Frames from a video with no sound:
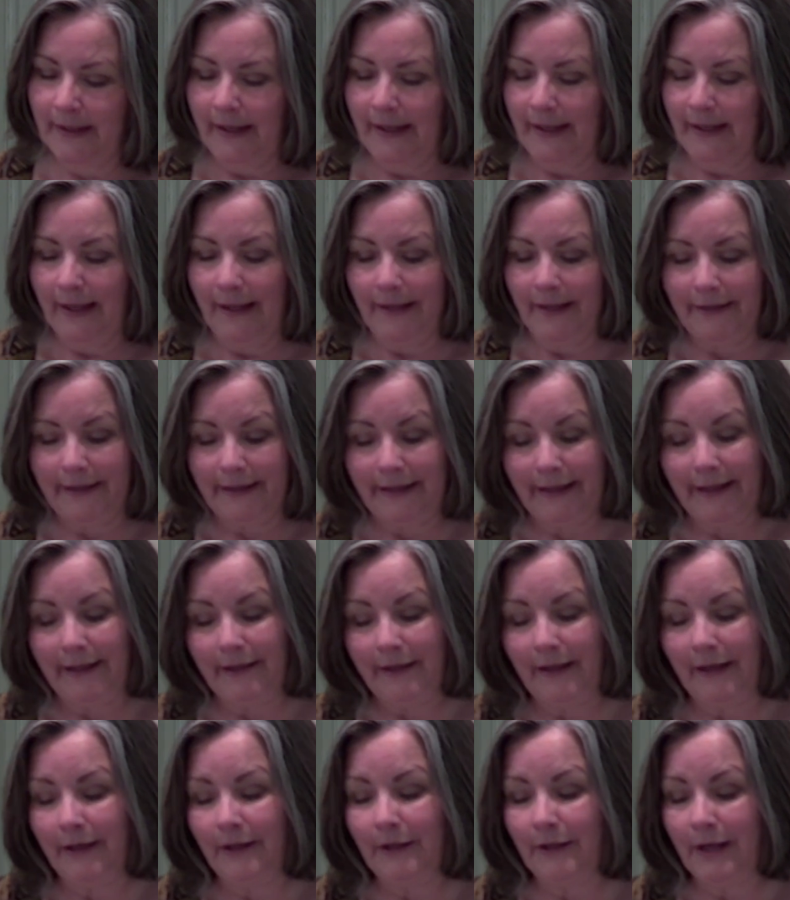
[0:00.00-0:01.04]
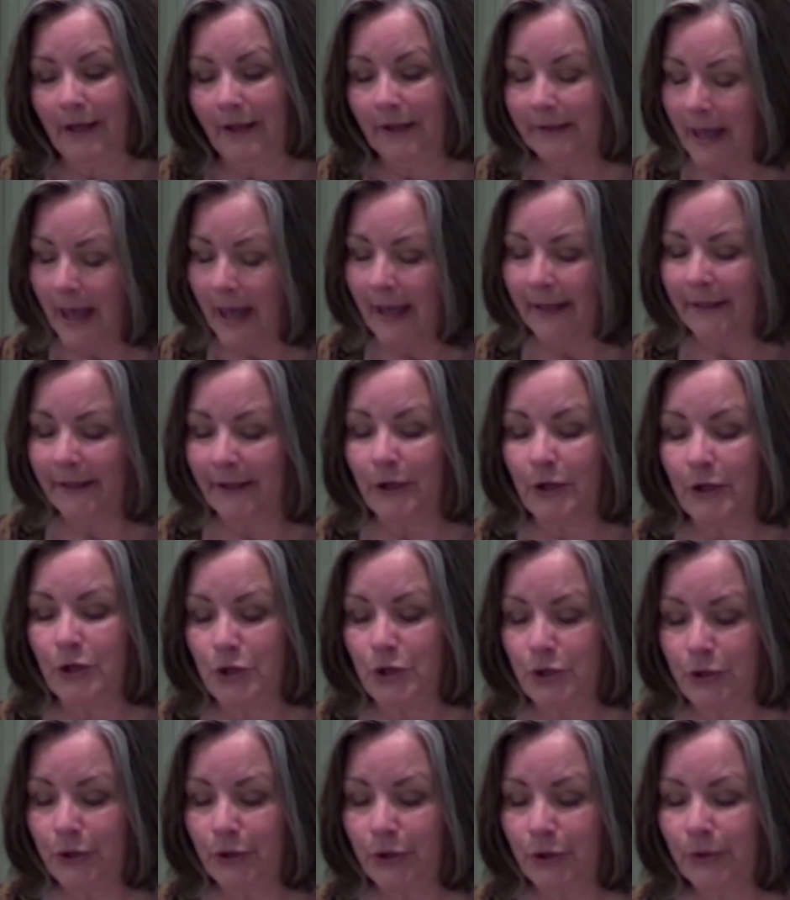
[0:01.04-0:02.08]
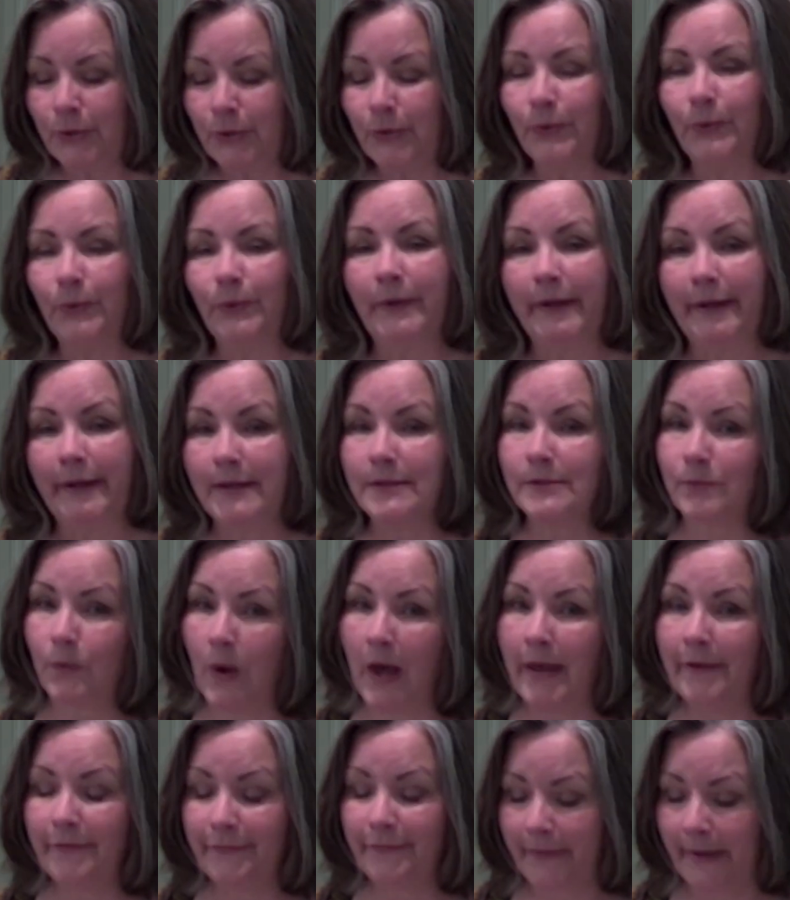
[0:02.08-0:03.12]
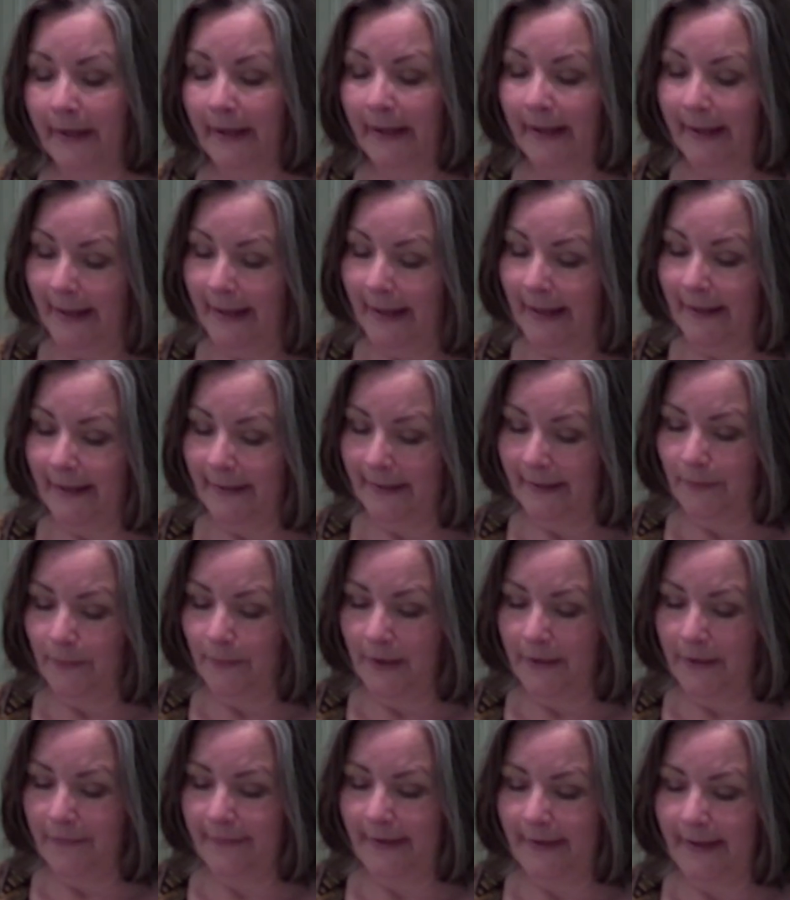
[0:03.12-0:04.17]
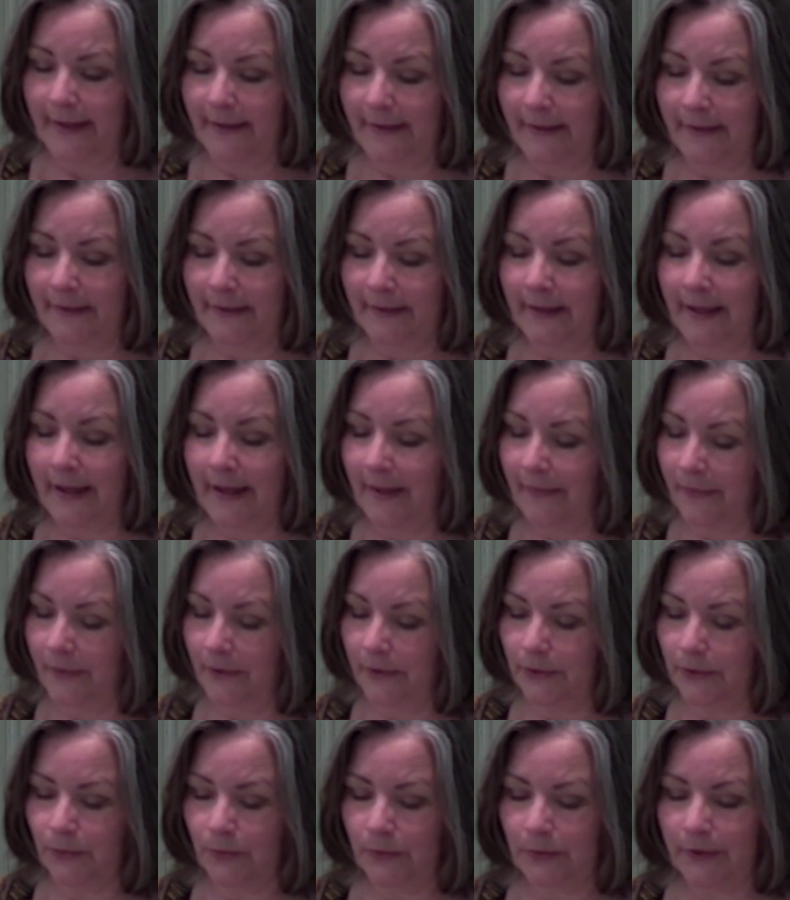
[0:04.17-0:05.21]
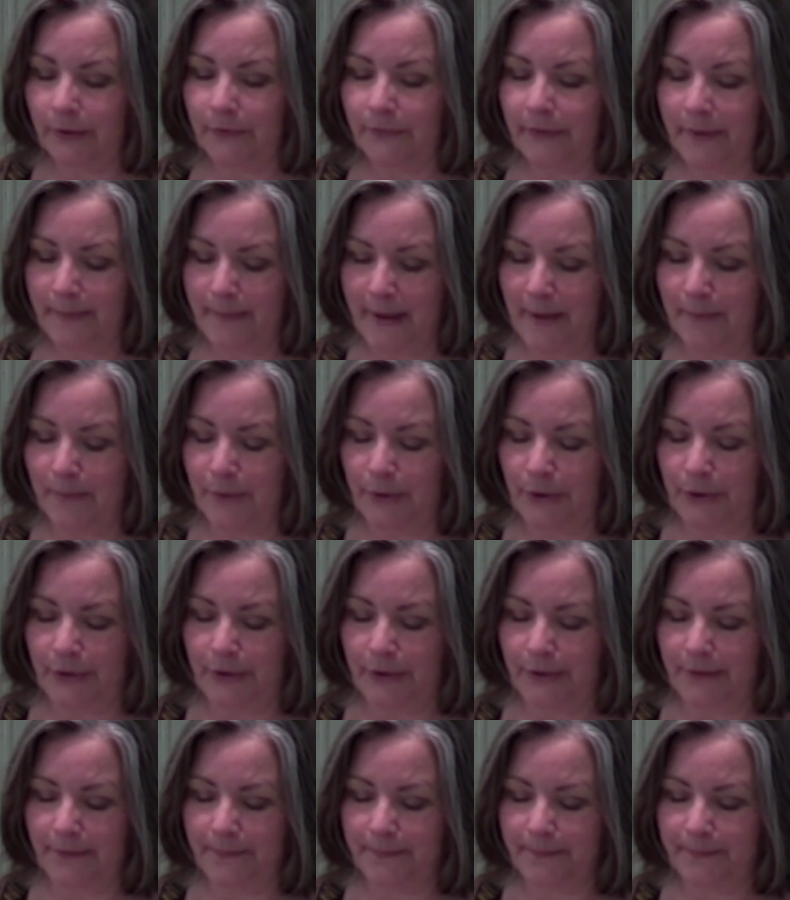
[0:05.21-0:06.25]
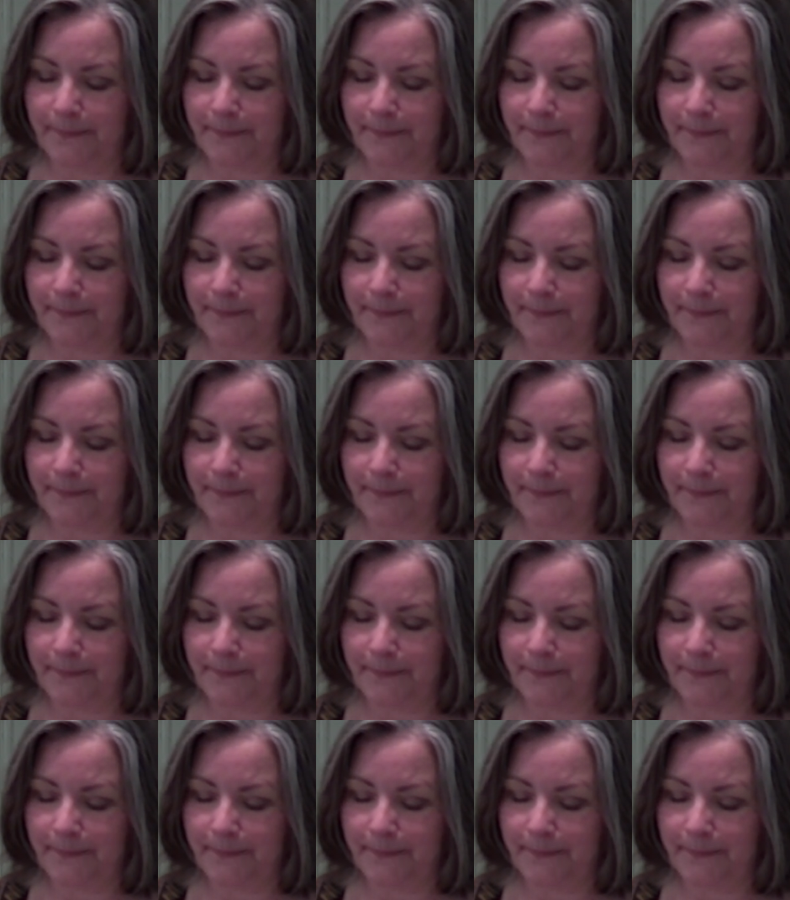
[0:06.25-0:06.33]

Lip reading: Elkanah knew his wife Hannah, and the Lord remembered her.